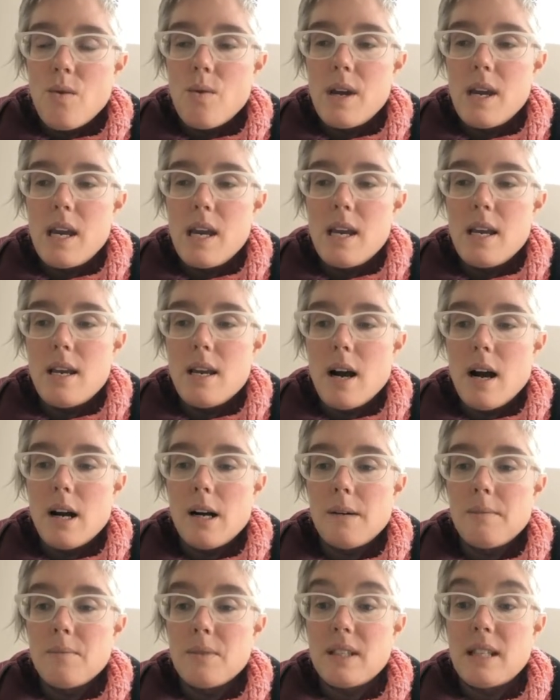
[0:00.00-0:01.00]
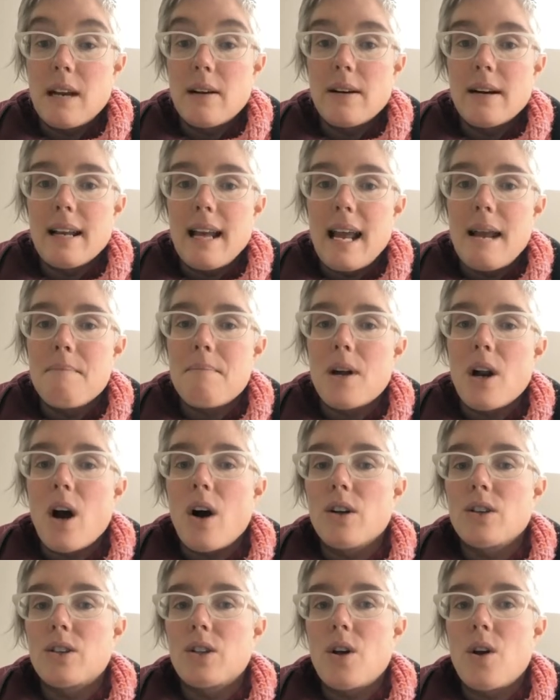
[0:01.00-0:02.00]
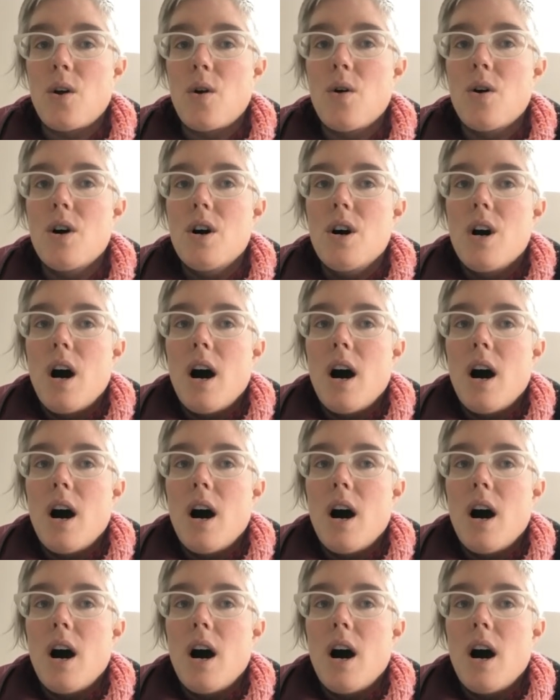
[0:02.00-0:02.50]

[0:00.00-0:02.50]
we segregate, but also,